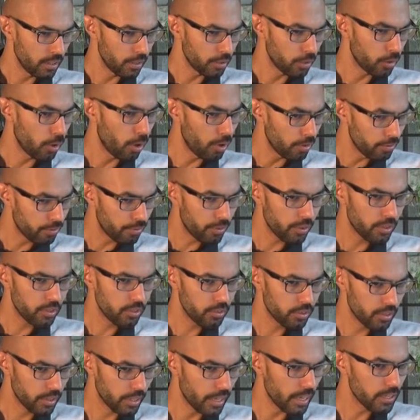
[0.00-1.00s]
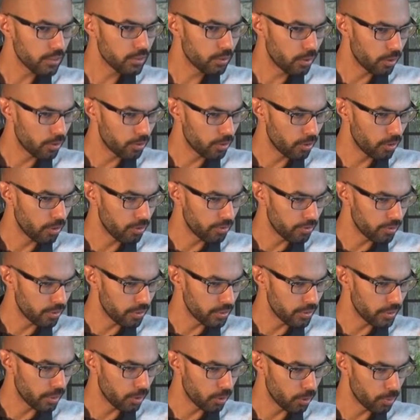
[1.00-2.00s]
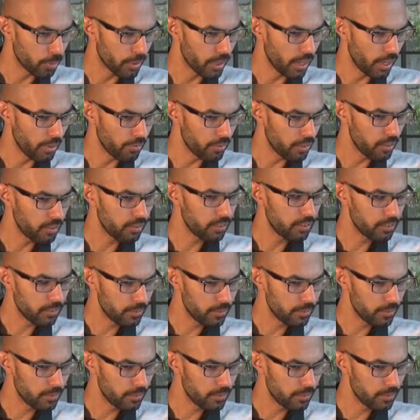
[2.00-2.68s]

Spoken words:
conference, the ESCON conference that you'll be having?